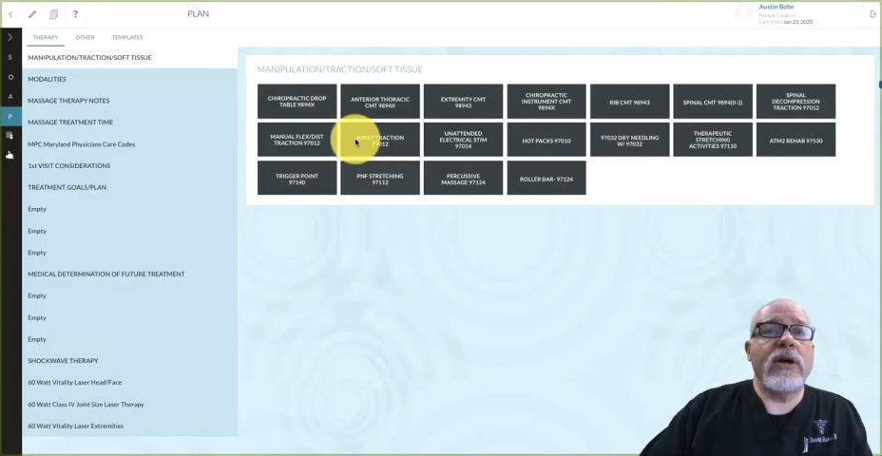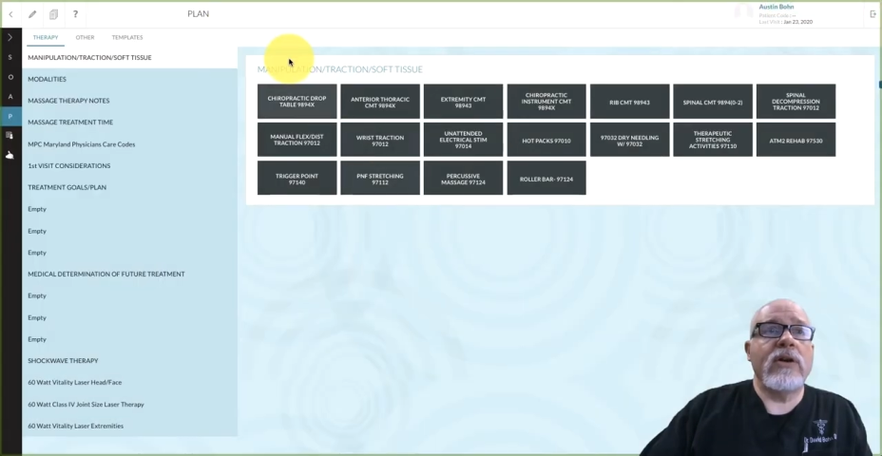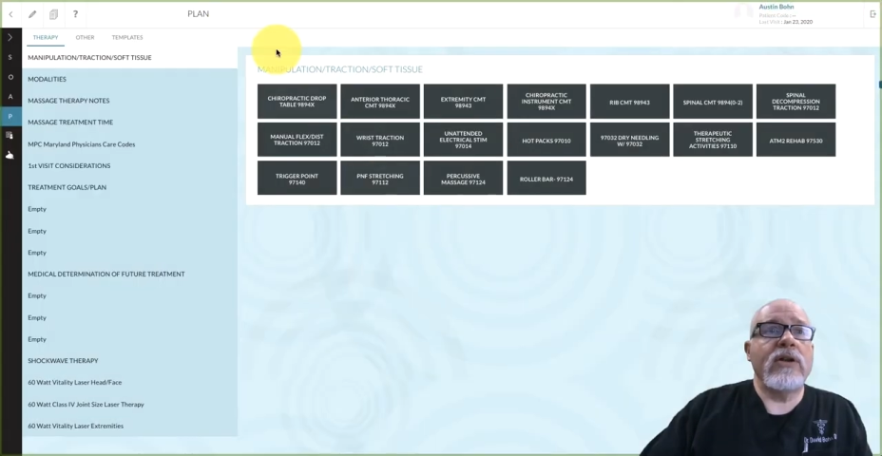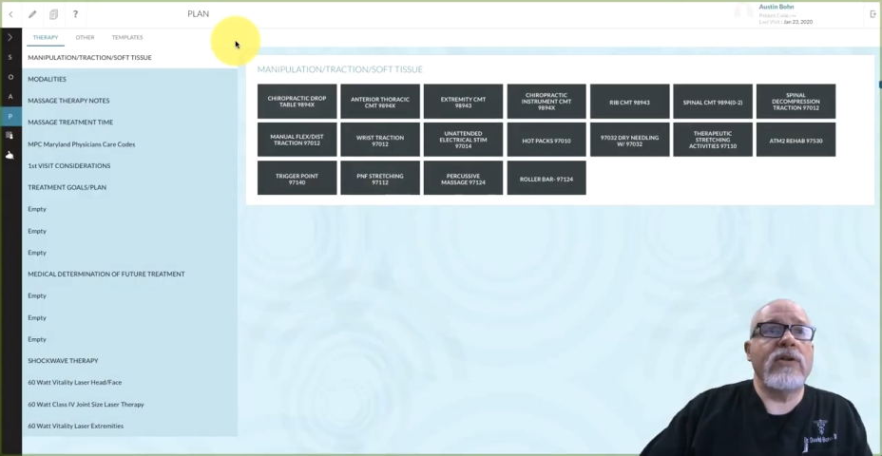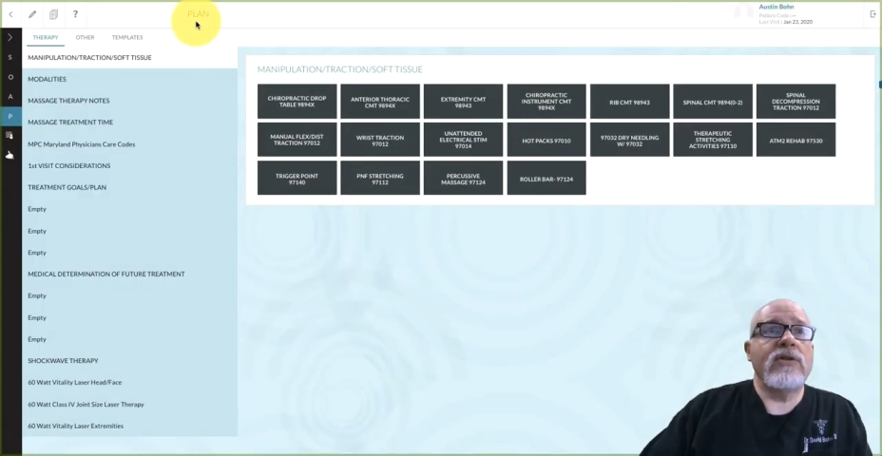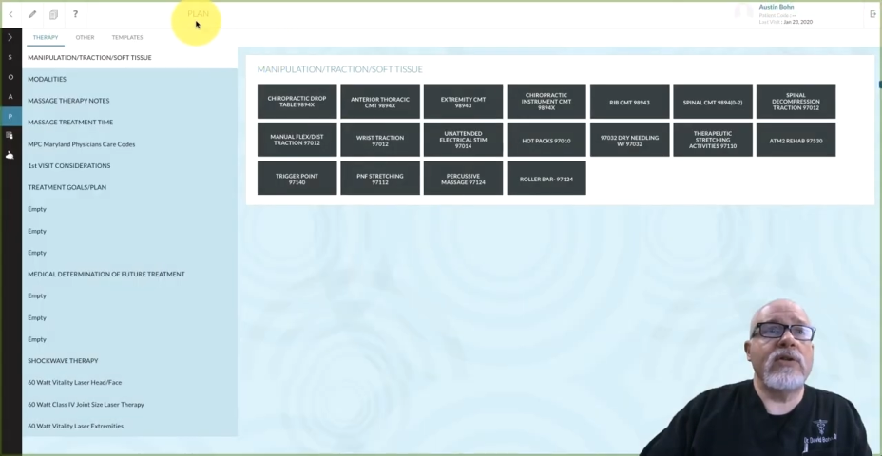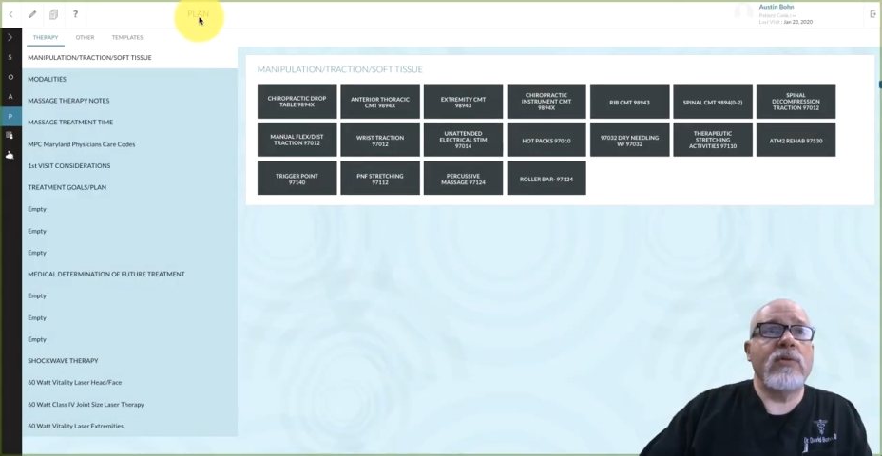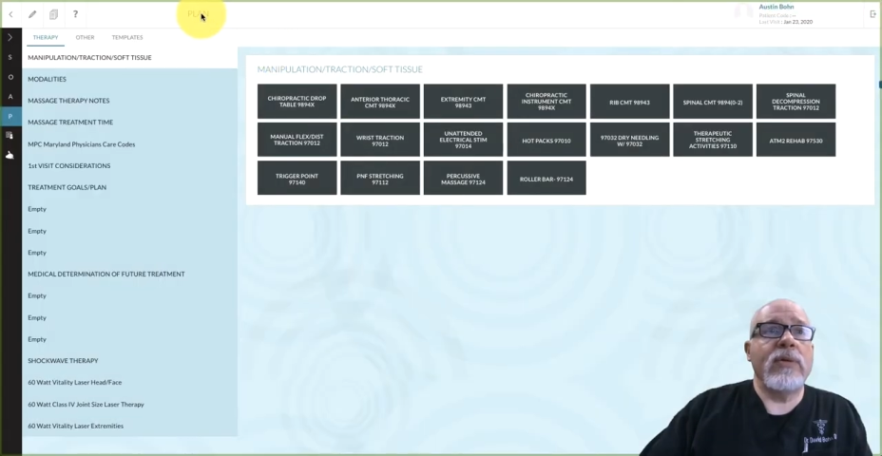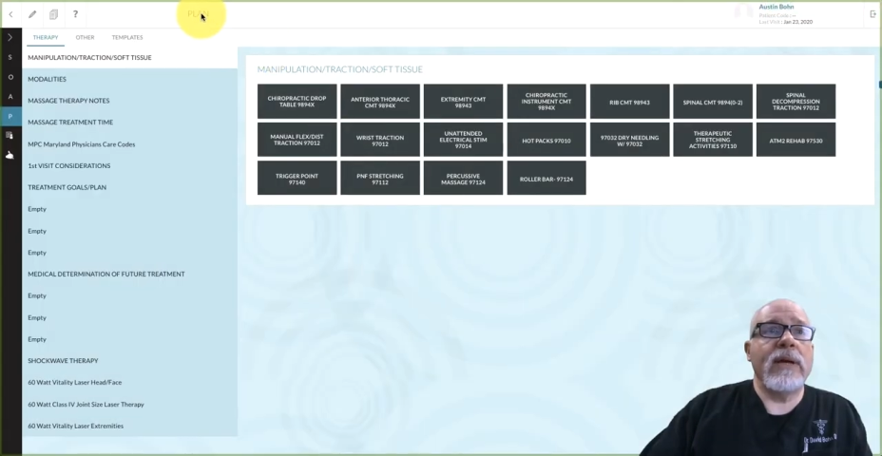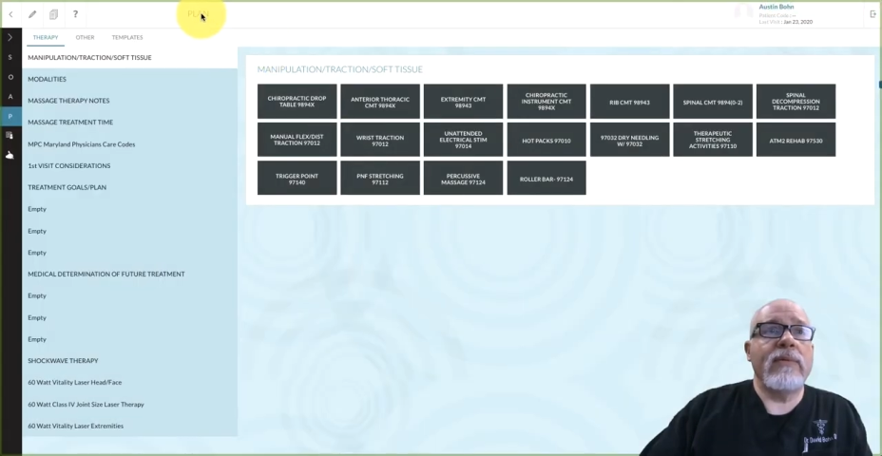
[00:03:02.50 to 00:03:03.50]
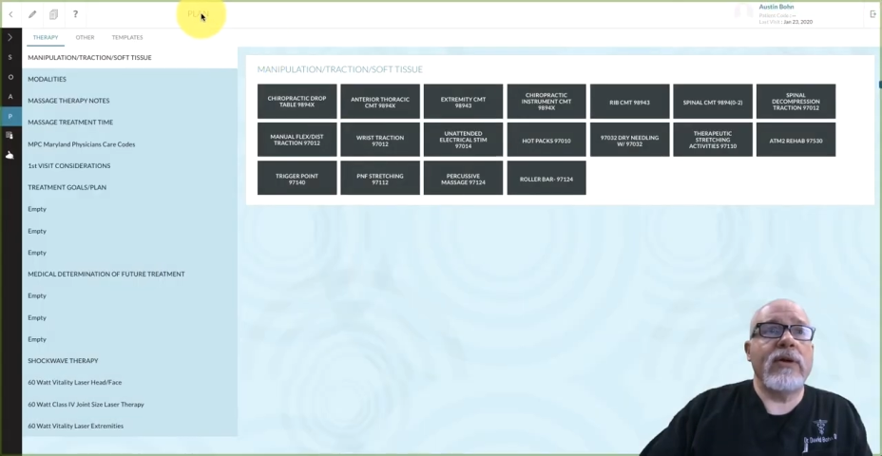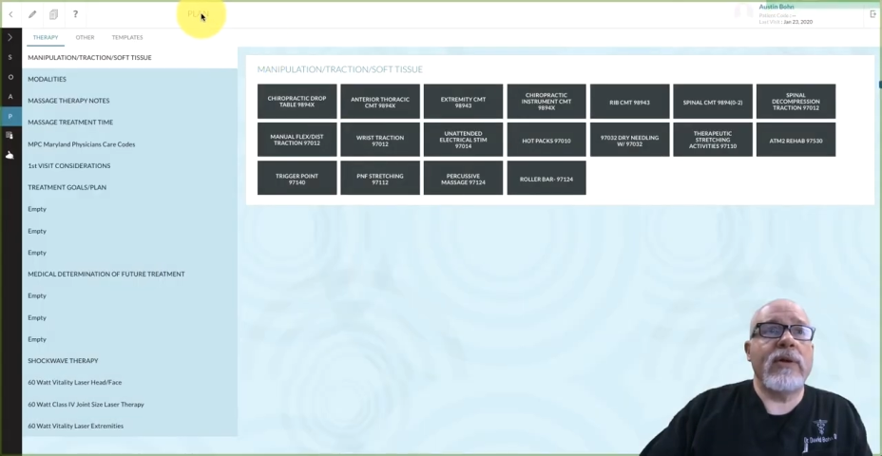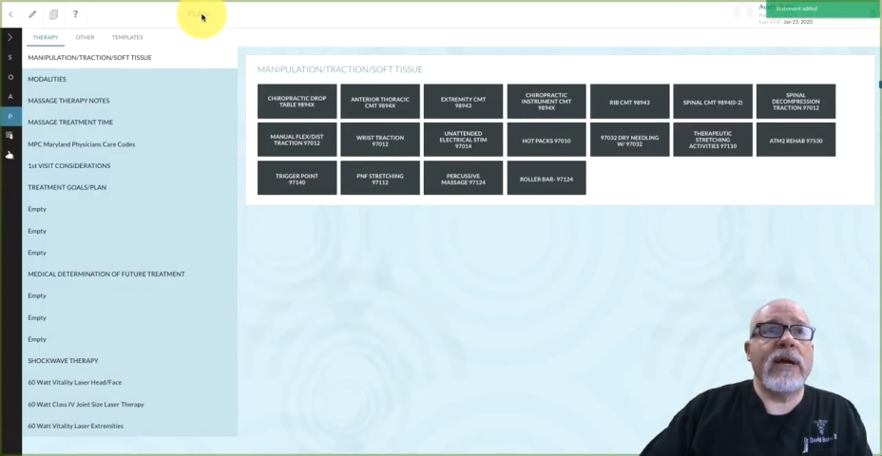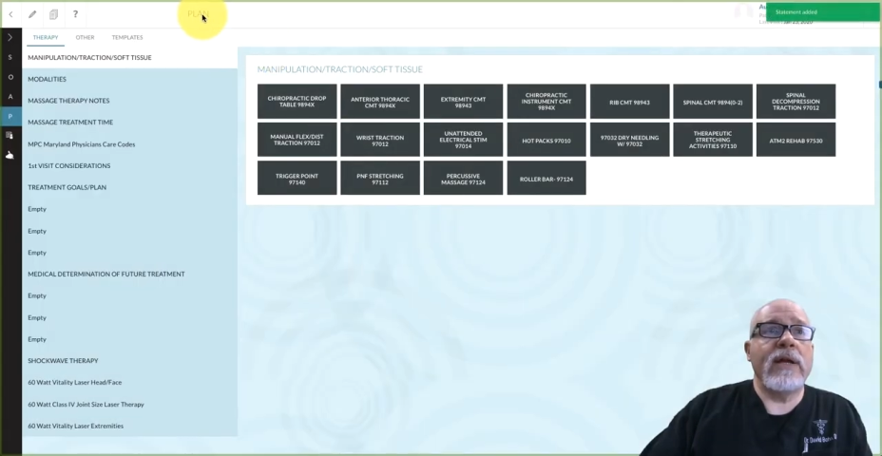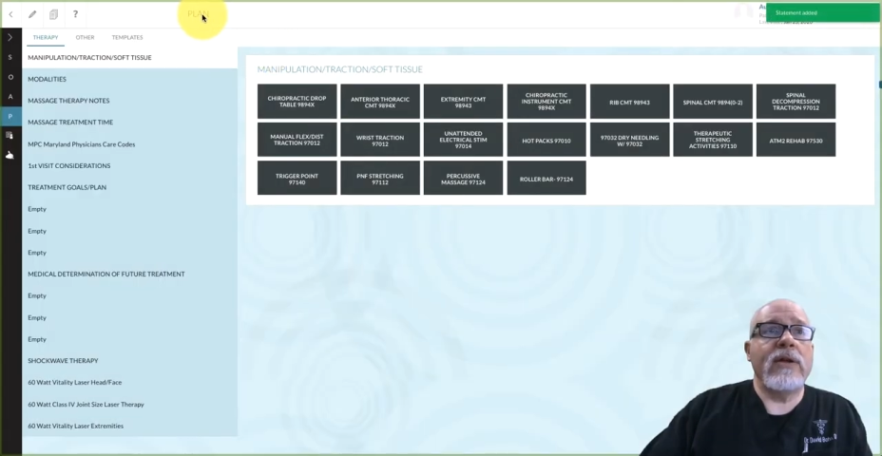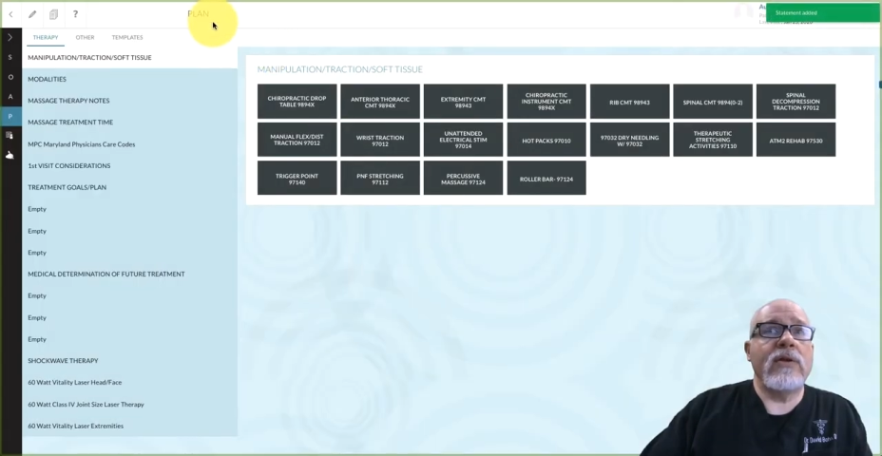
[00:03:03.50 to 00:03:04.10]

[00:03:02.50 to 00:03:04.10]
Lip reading: going to use the old plan, we're creating a